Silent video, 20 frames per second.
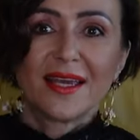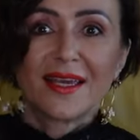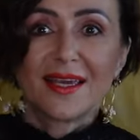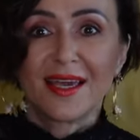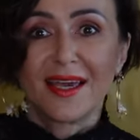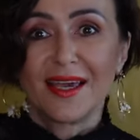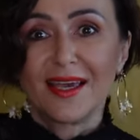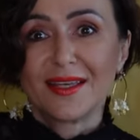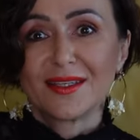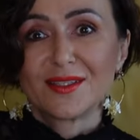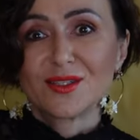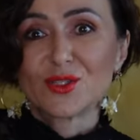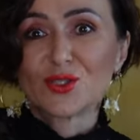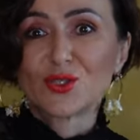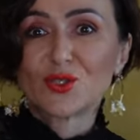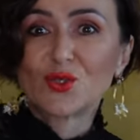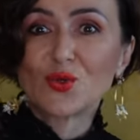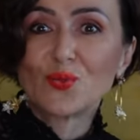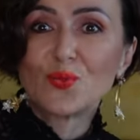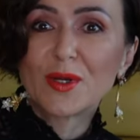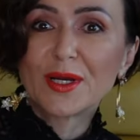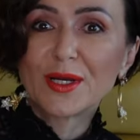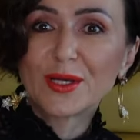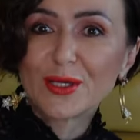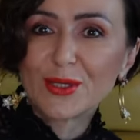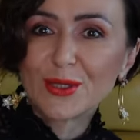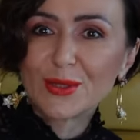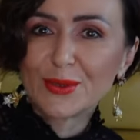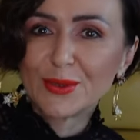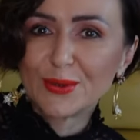again, super
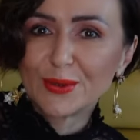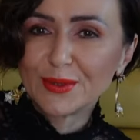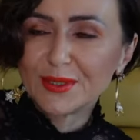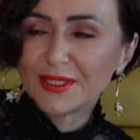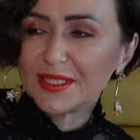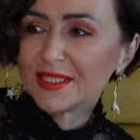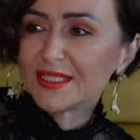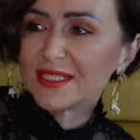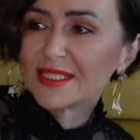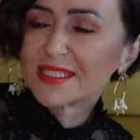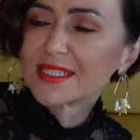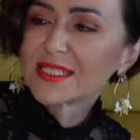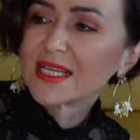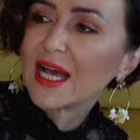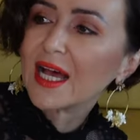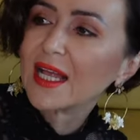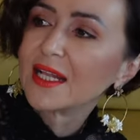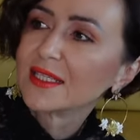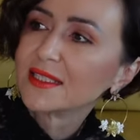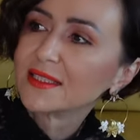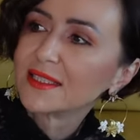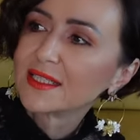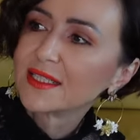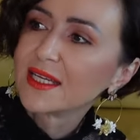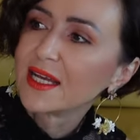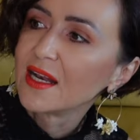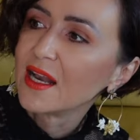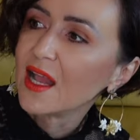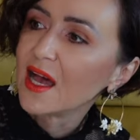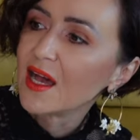cute in this color that
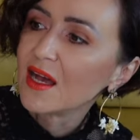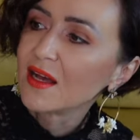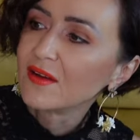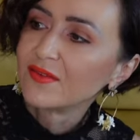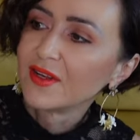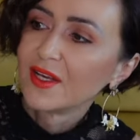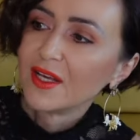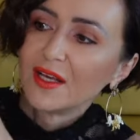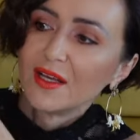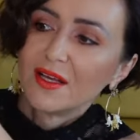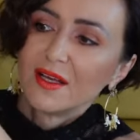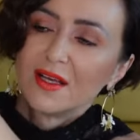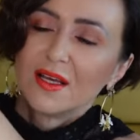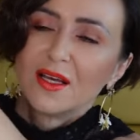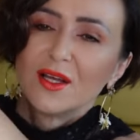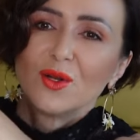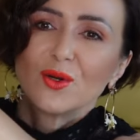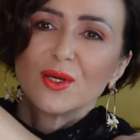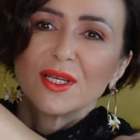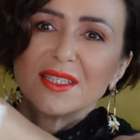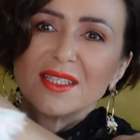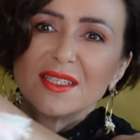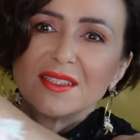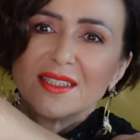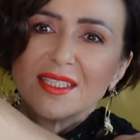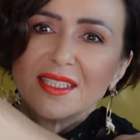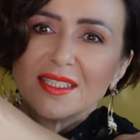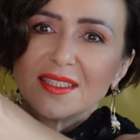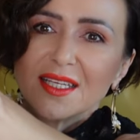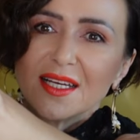I love. Look at
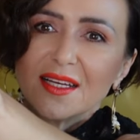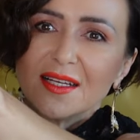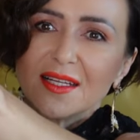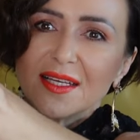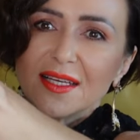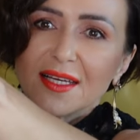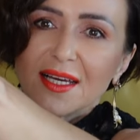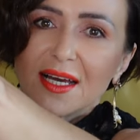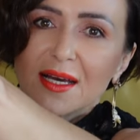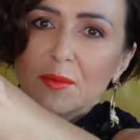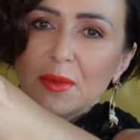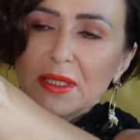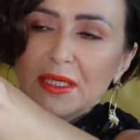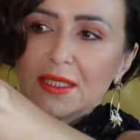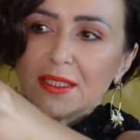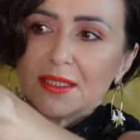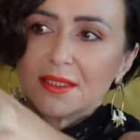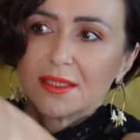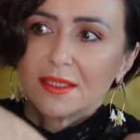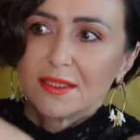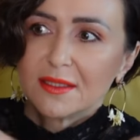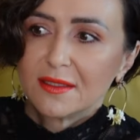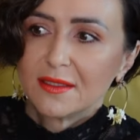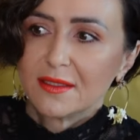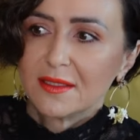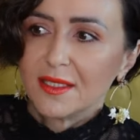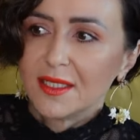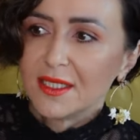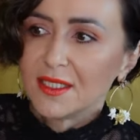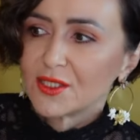the detailing. I mean,
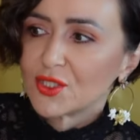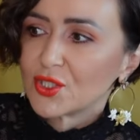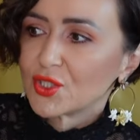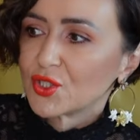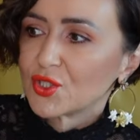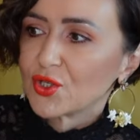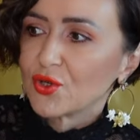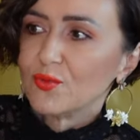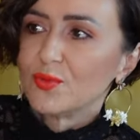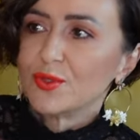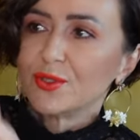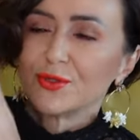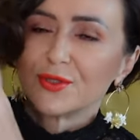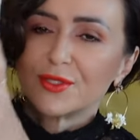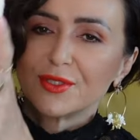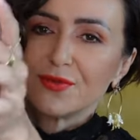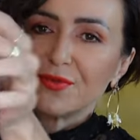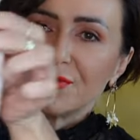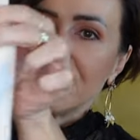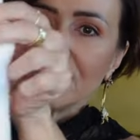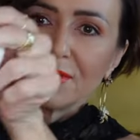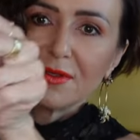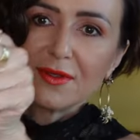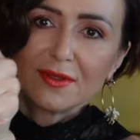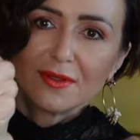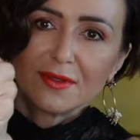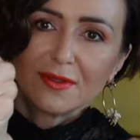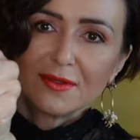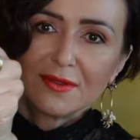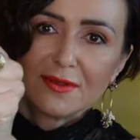it's so
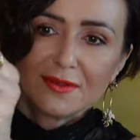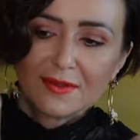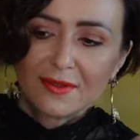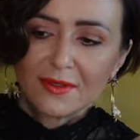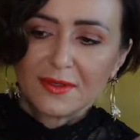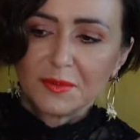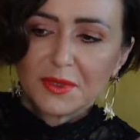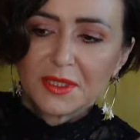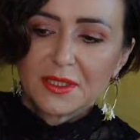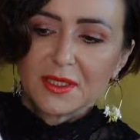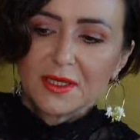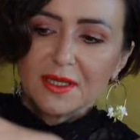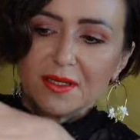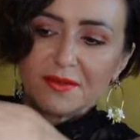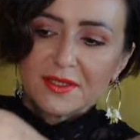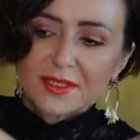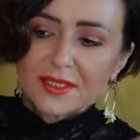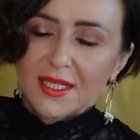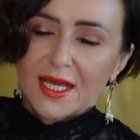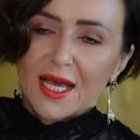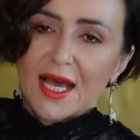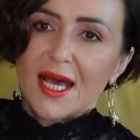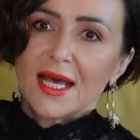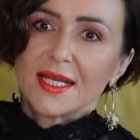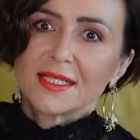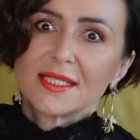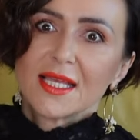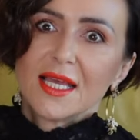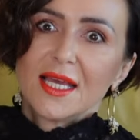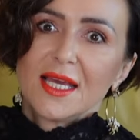beautiful. I mean, I love little
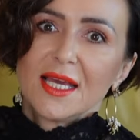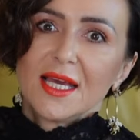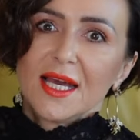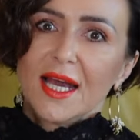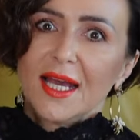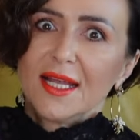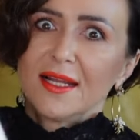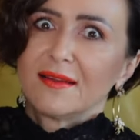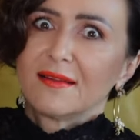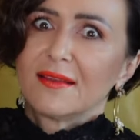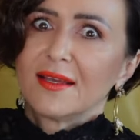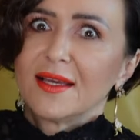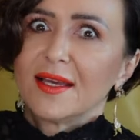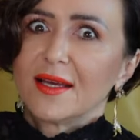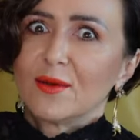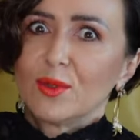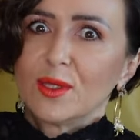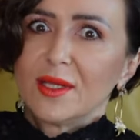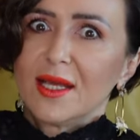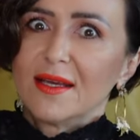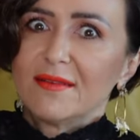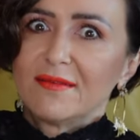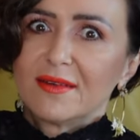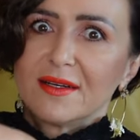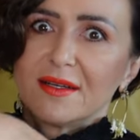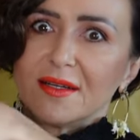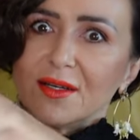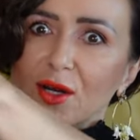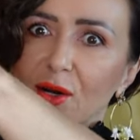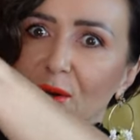hearts. I don't think I will
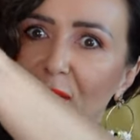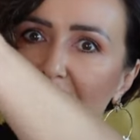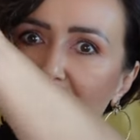ever go